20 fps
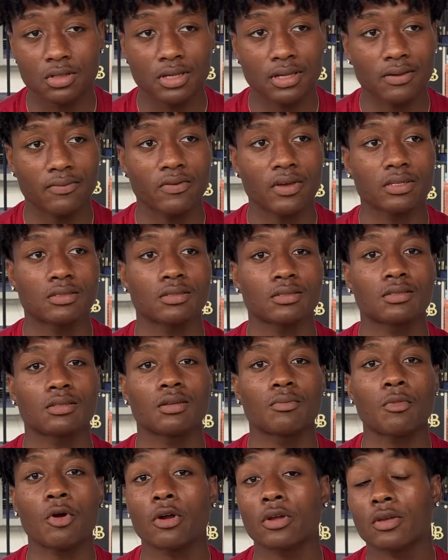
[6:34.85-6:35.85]
invest into the
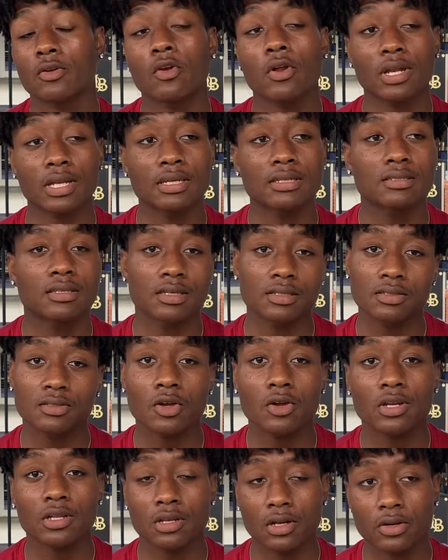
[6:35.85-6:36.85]
market, or at least get
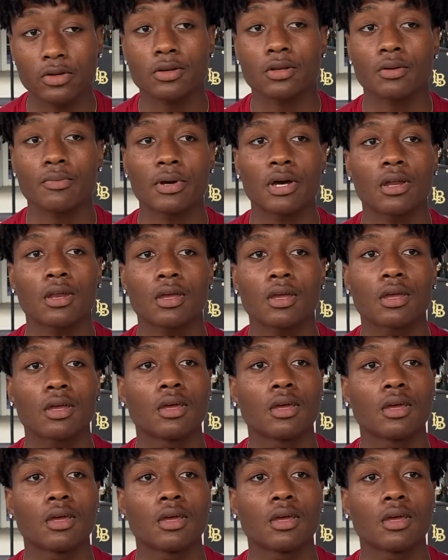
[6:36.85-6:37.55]
started learning about it.